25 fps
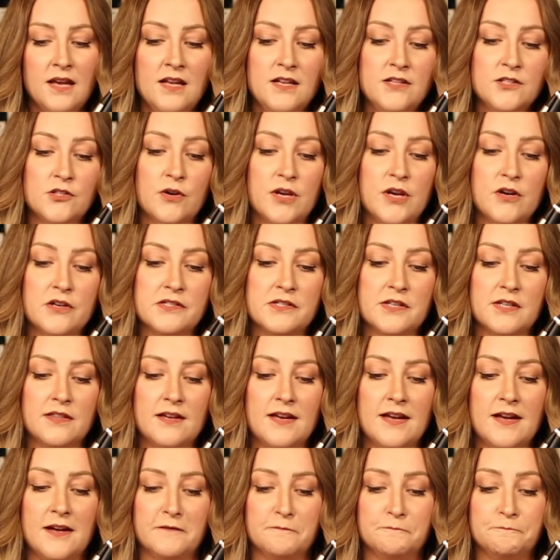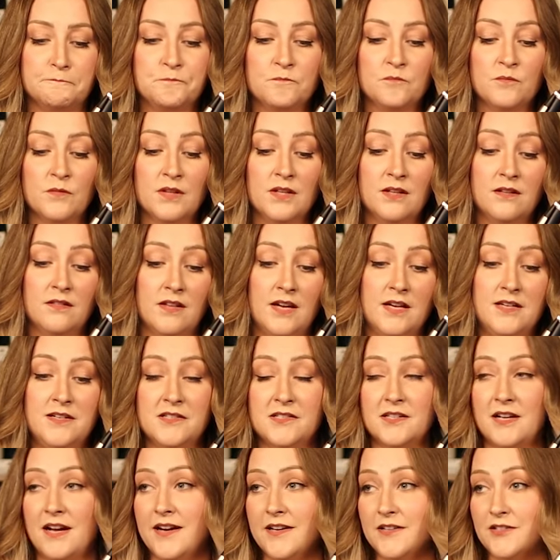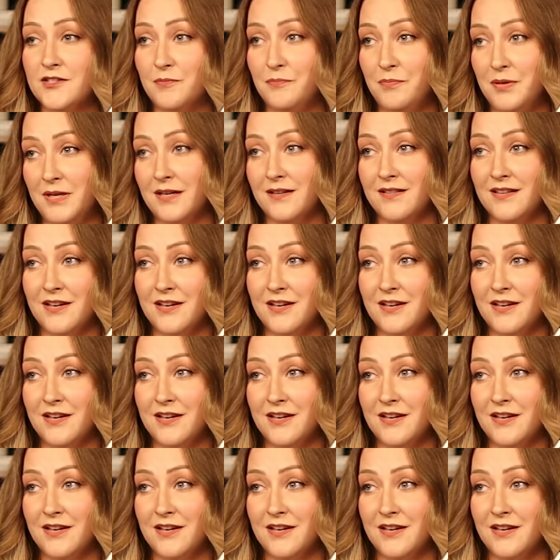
So here's the thing. They decided to pick